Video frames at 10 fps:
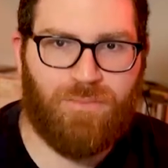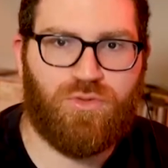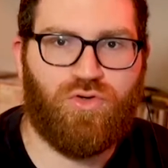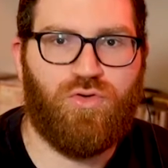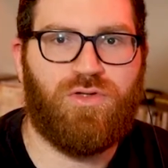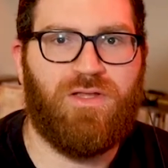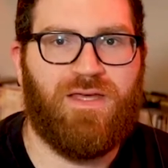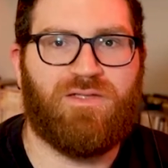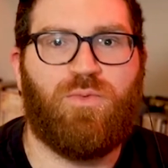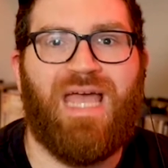truth to
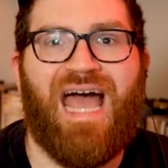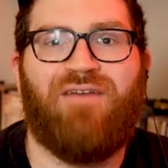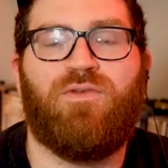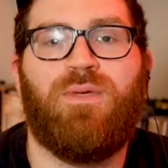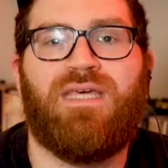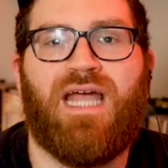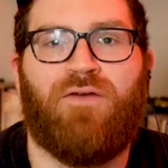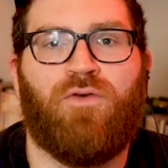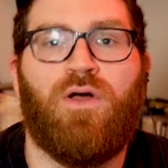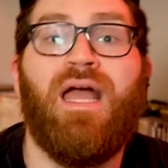this. We have to be
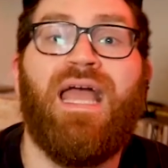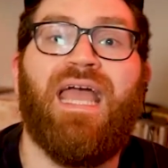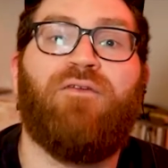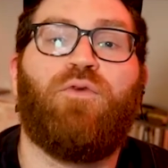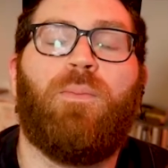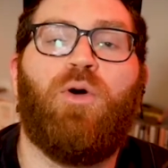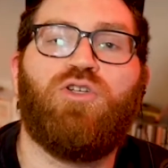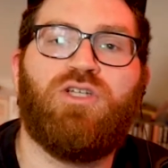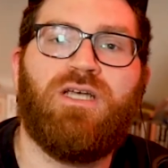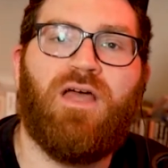careful. If we're
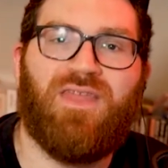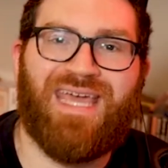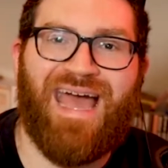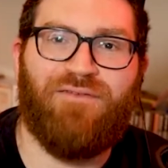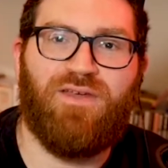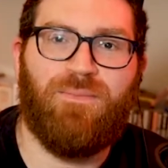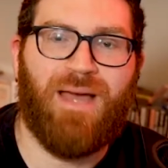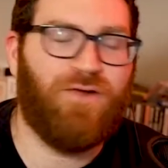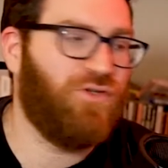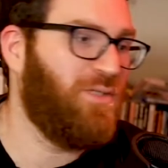pushing the caffeine
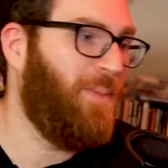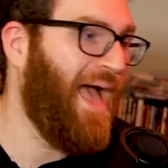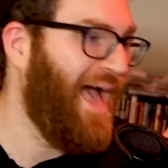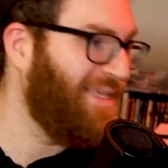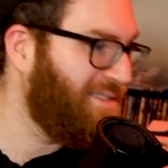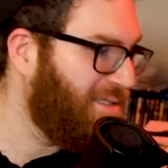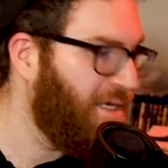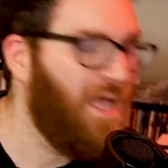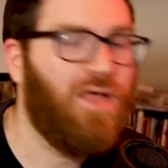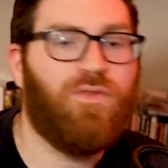boundaries past
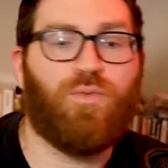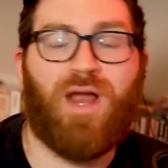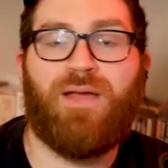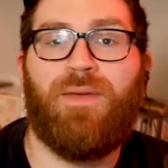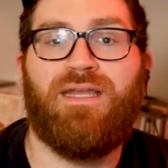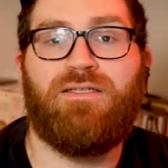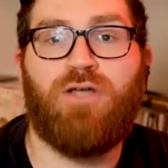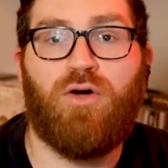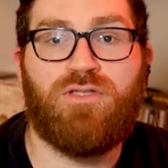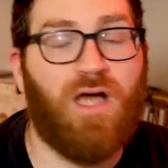the recommended
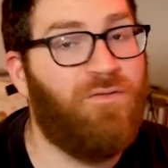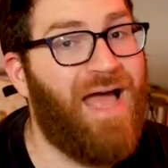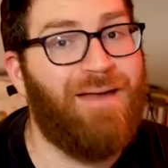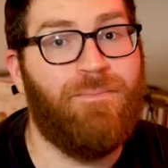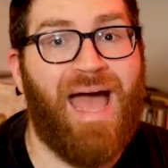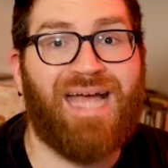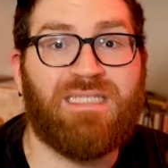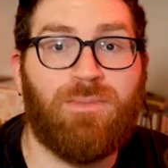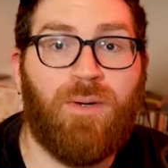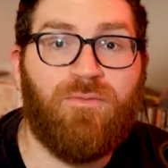dose of at
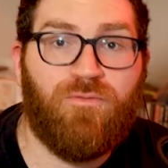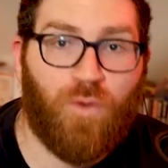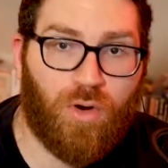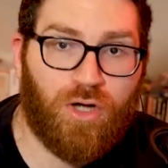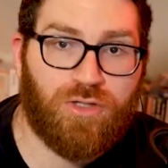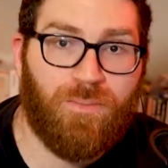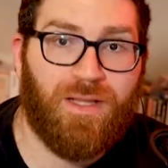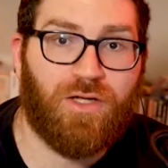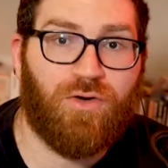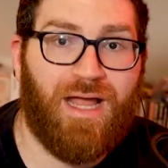maximum 400
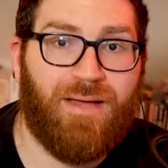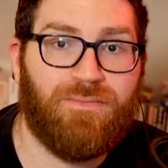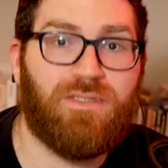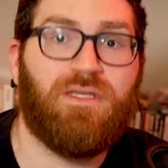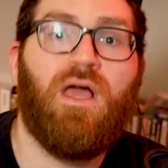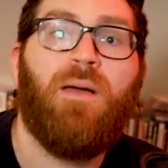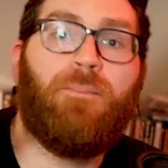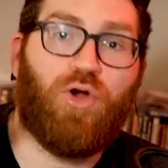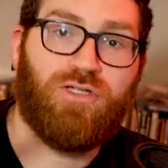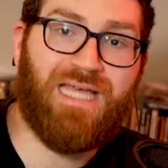milligrams
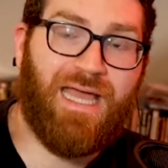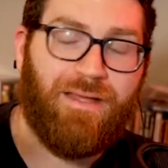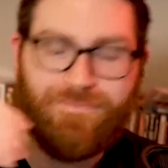per day,